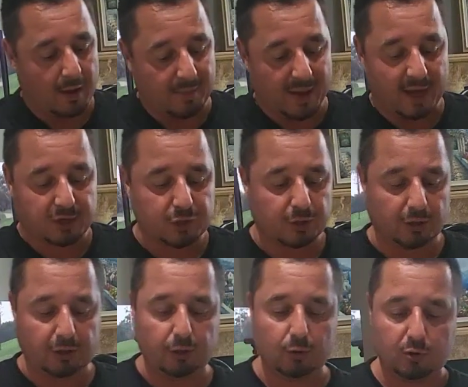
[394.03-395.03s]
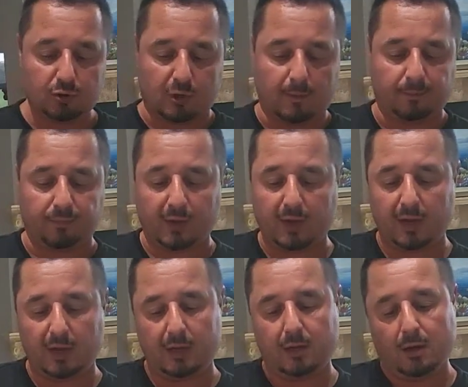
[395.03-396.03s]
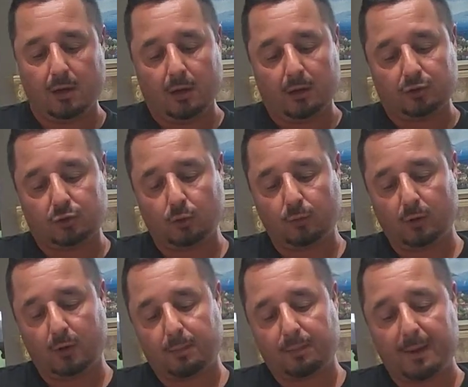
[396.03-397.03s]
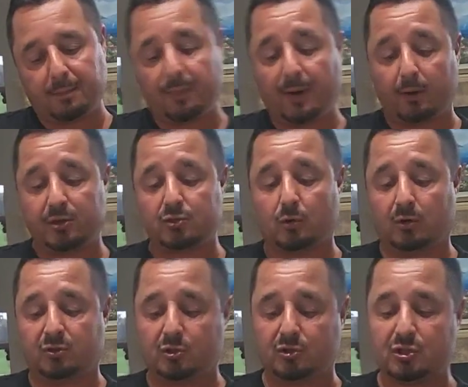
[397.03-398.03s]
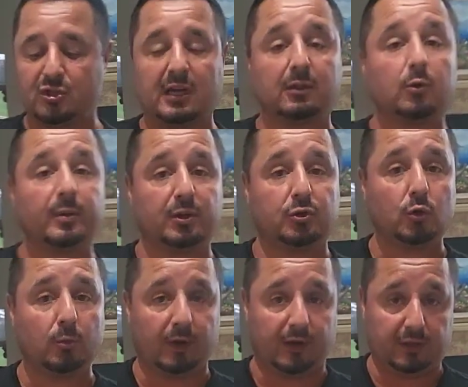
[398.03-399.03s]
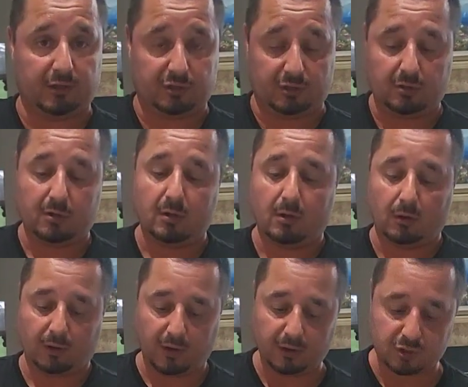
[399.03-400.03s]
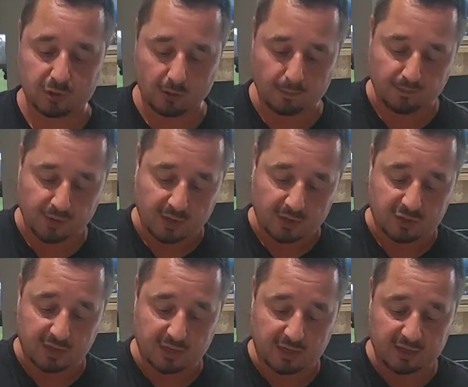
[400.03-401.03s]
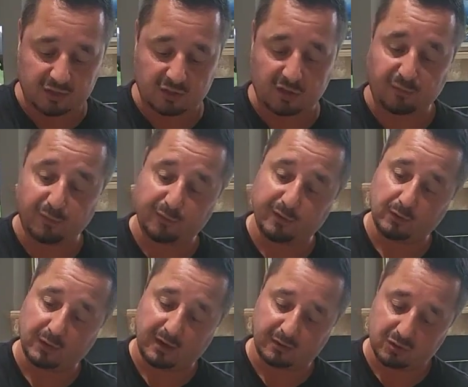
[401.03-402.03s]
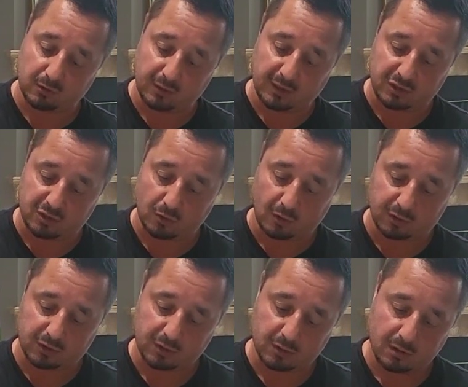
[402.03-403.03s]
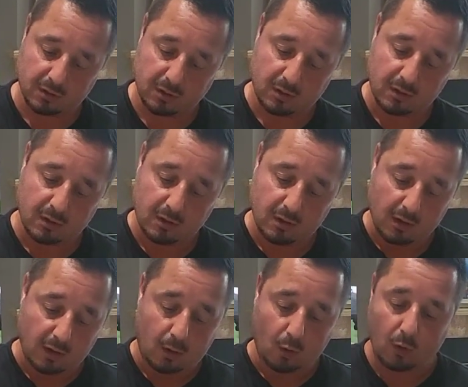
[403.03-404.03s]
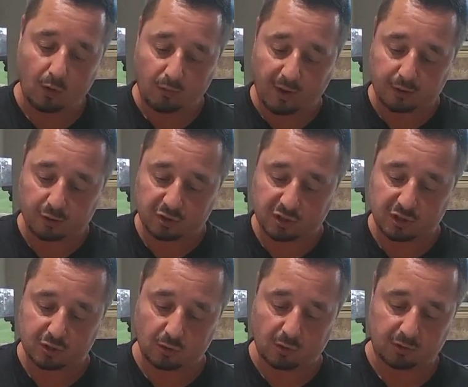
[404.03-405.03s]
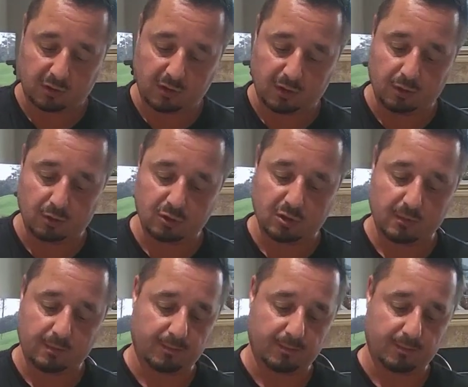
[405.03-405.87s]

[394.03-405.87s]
I'm actually going to use a turmeric pepperberry salt. So it's just got a little bit of turmeric in this. Okay, so it adds a different flavor. Look at that salt. Or regular sea salt I use.